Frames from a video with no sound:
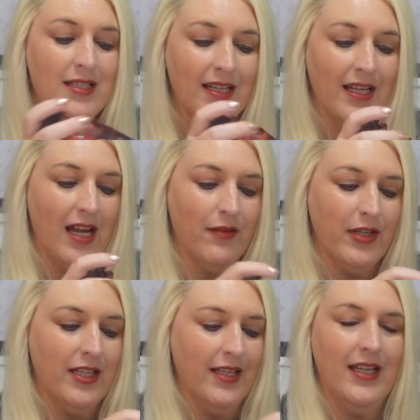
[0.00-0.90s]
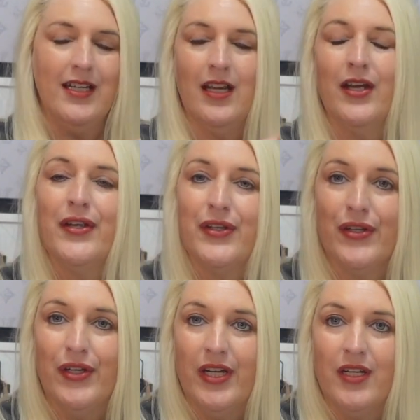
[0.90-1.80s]
to get everything
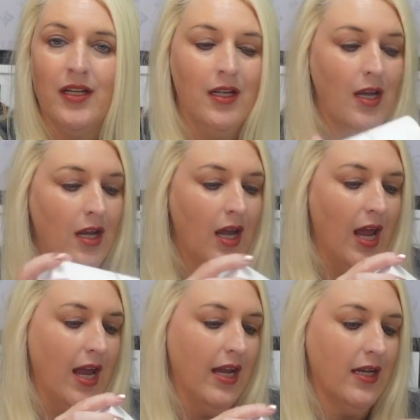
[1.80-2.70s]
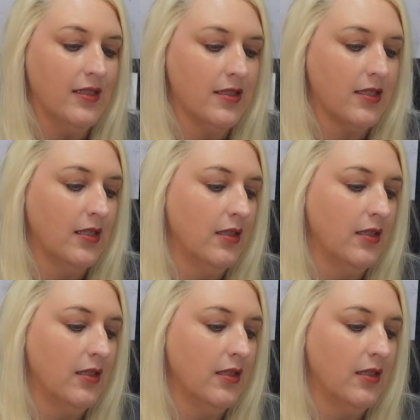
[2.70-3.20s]
good and